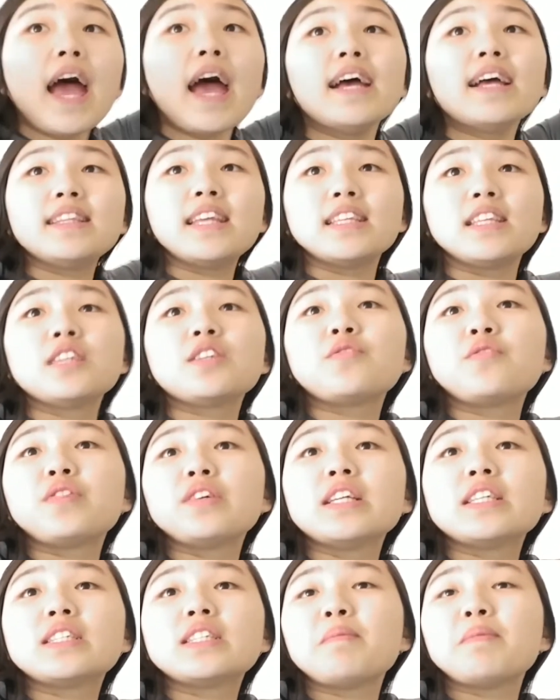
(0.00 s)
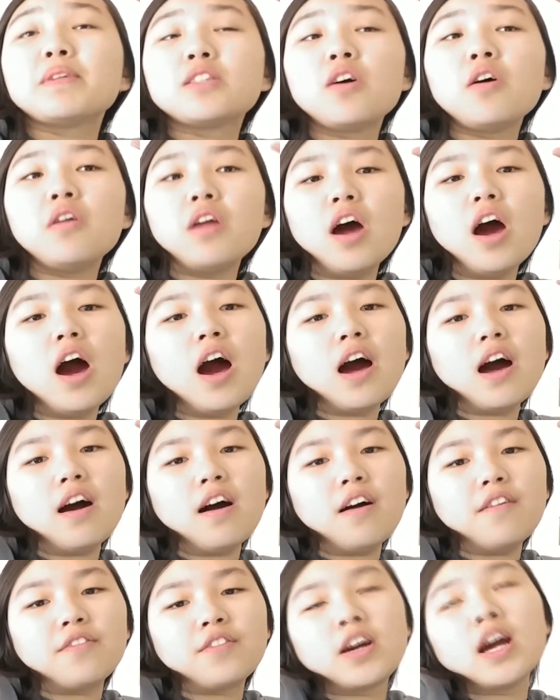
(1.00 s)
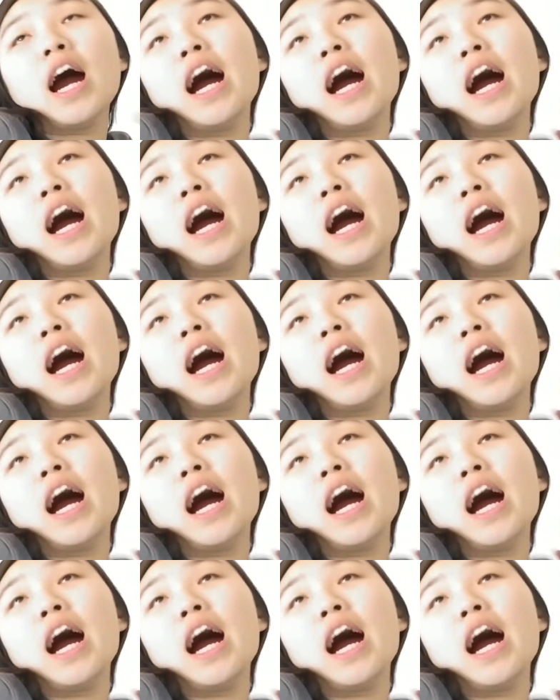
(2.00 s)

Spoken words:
And that does it for this episode of